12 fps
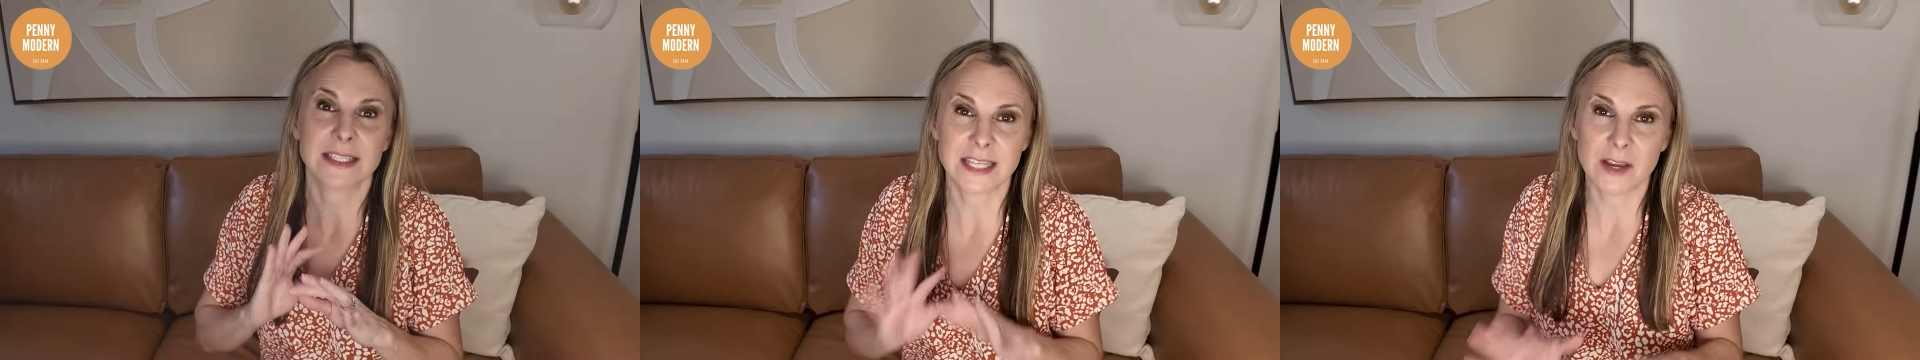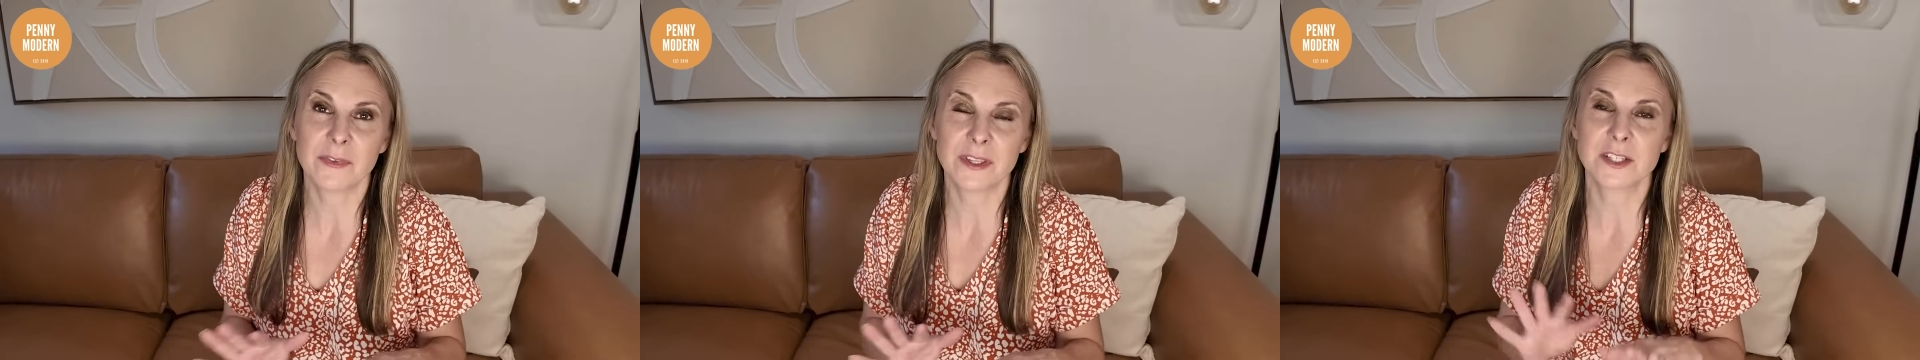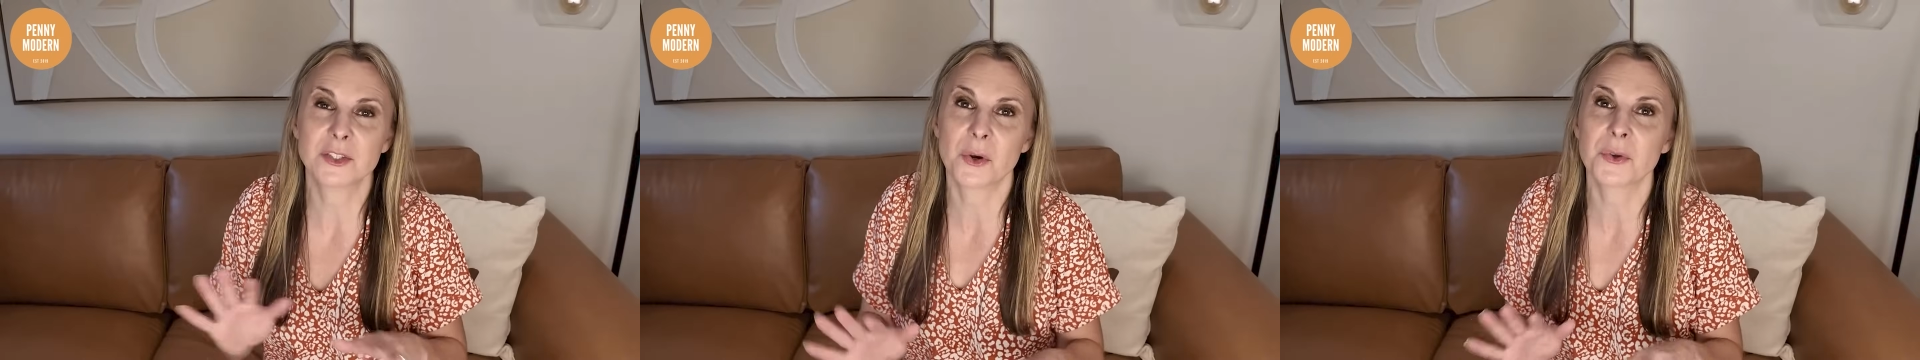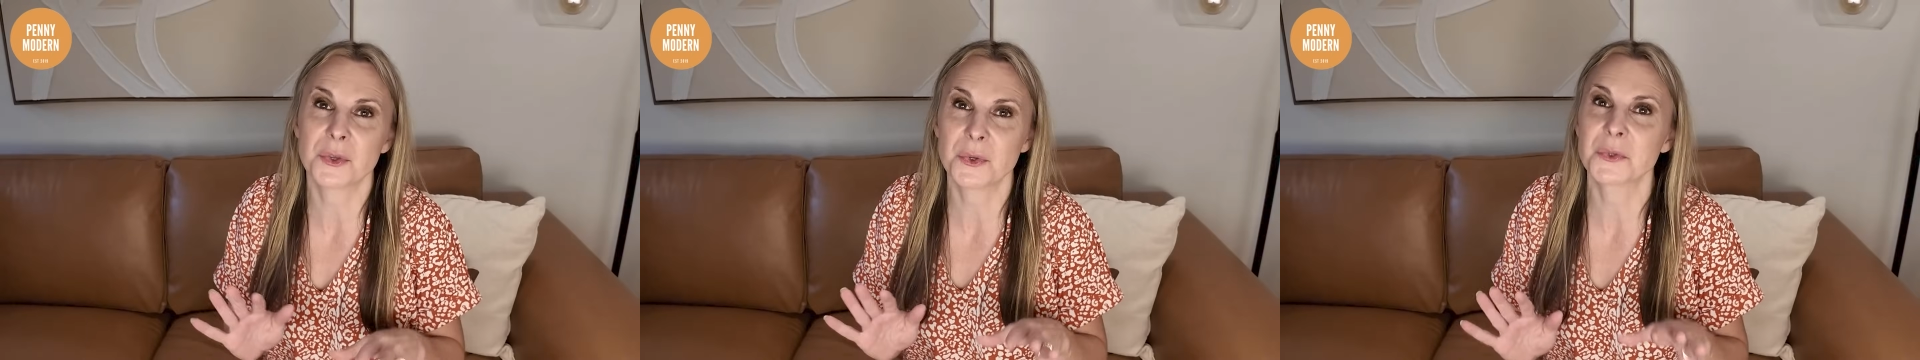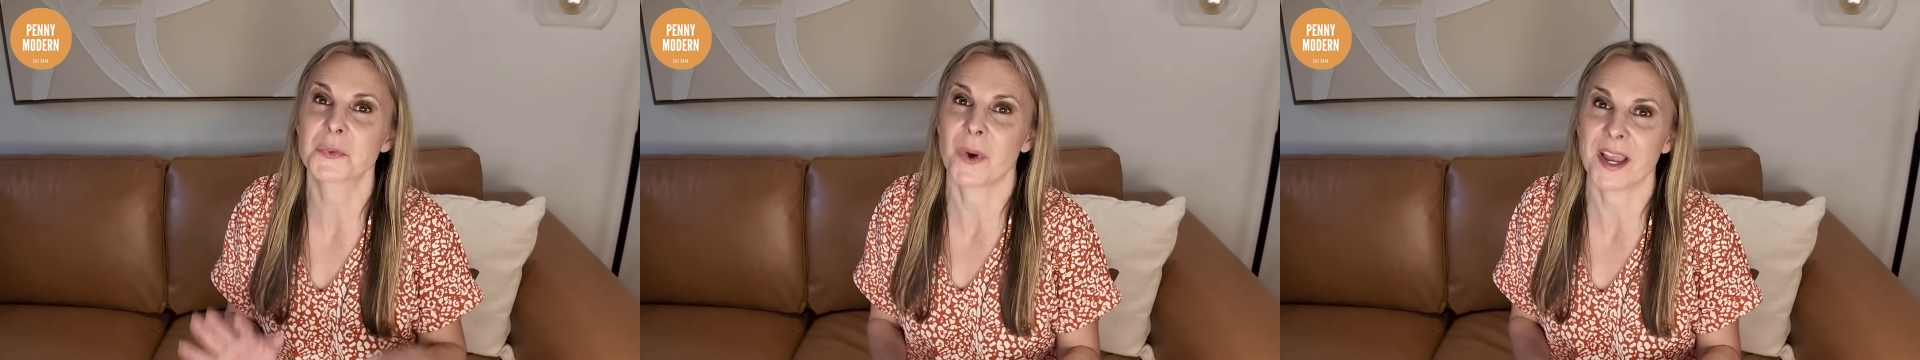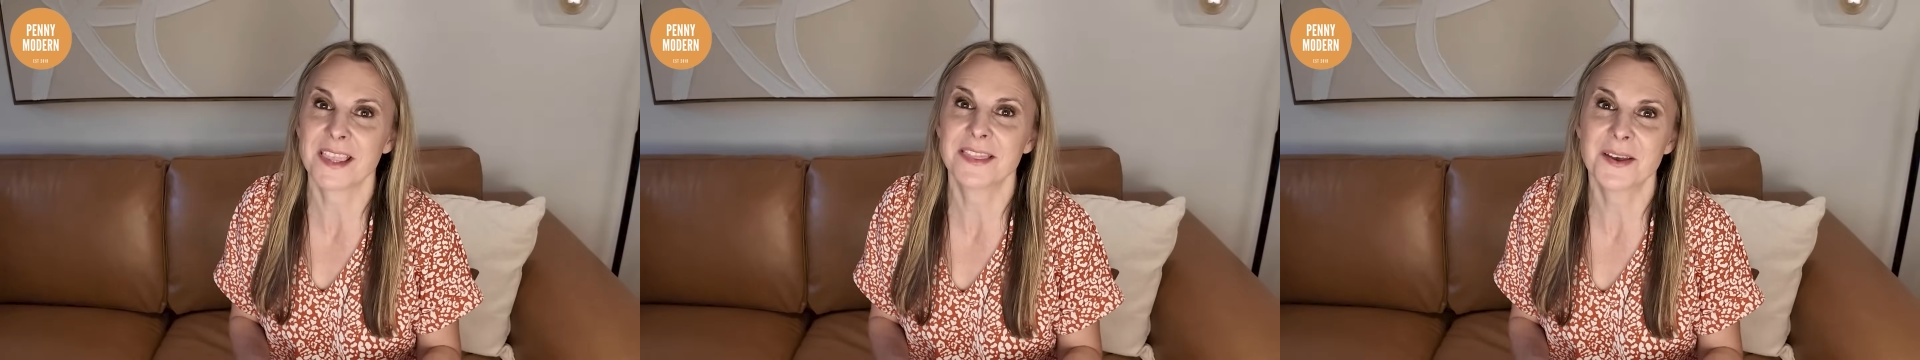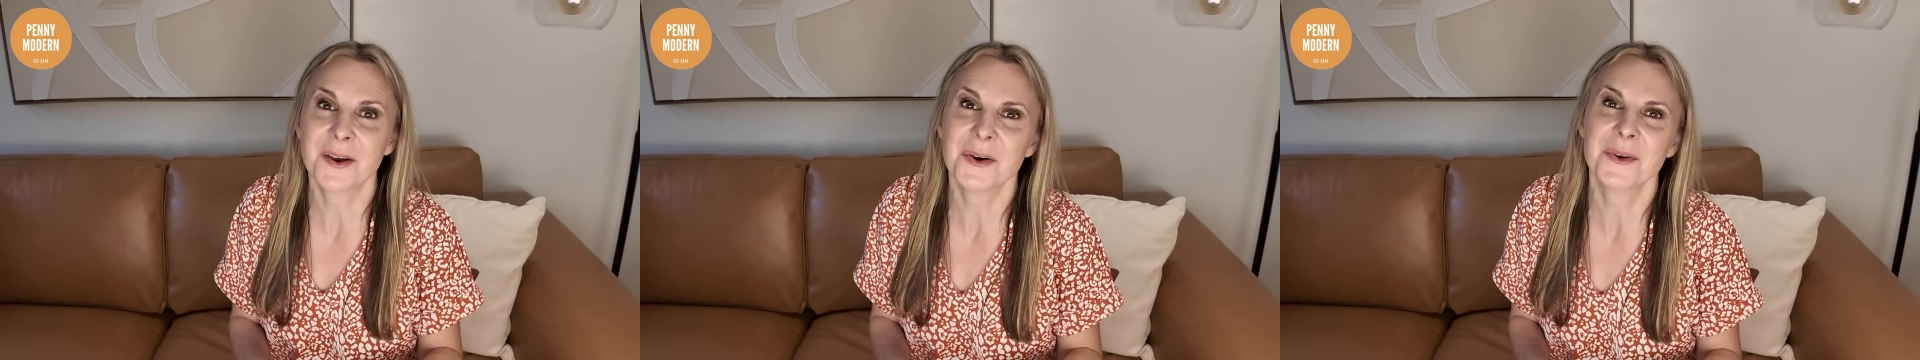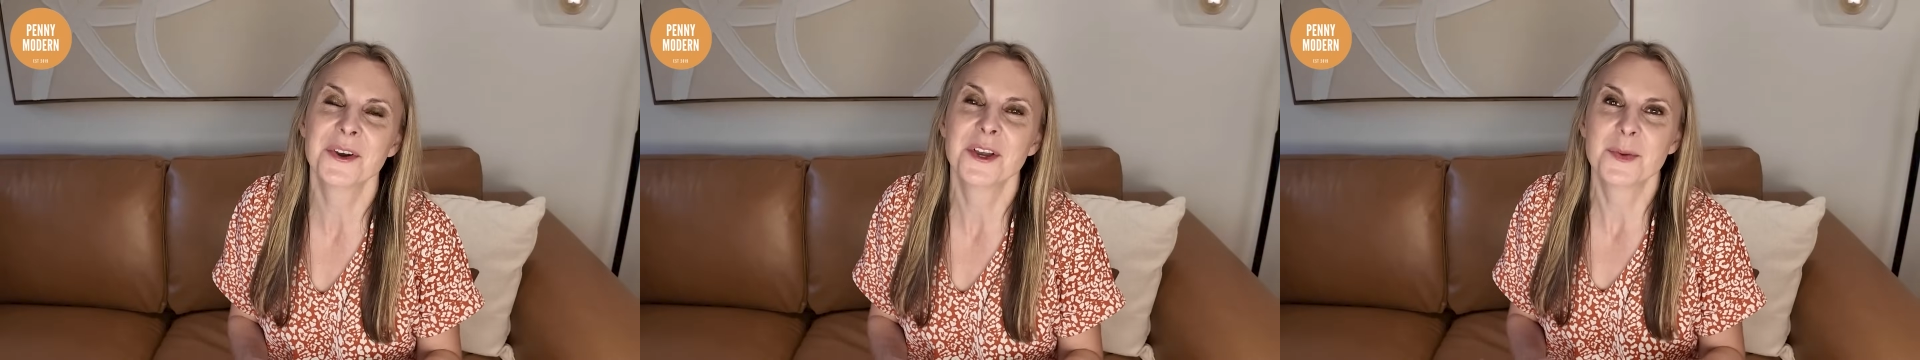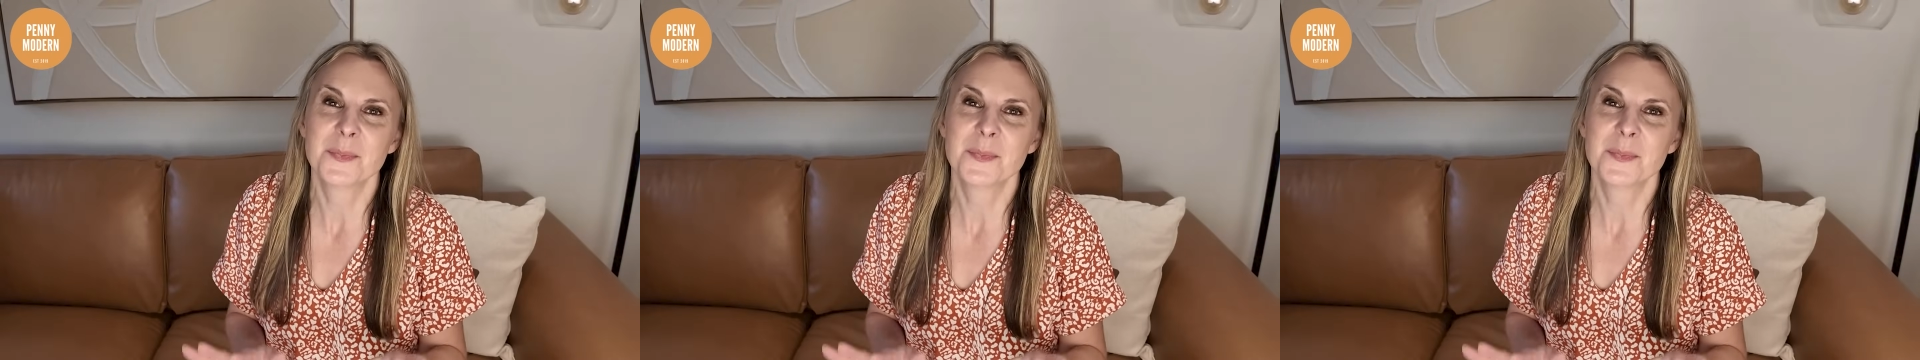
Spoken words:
Definitely don't use white though,